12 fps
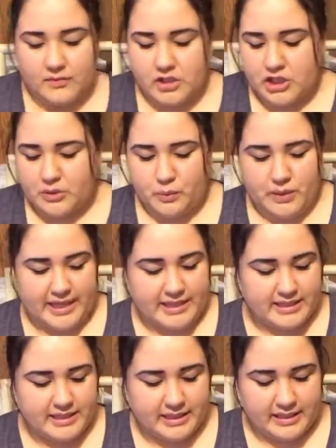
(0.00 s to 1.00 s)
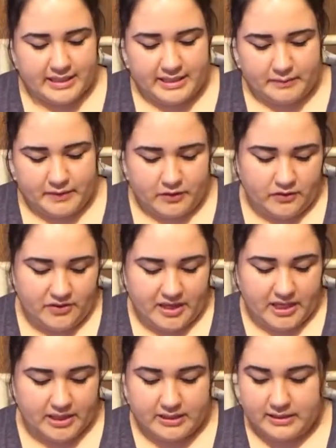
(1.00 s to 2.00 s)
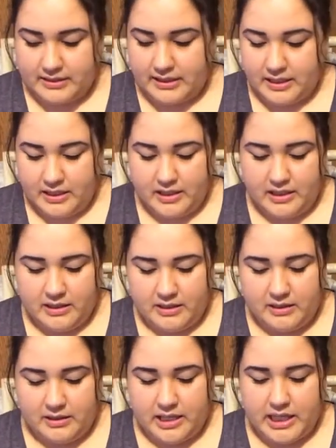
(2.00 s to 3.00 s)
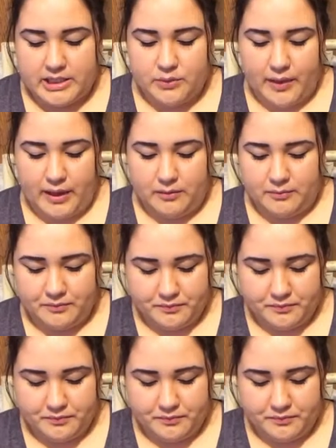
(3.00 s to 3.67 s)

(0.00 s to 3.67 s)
she likes to get them little things as well.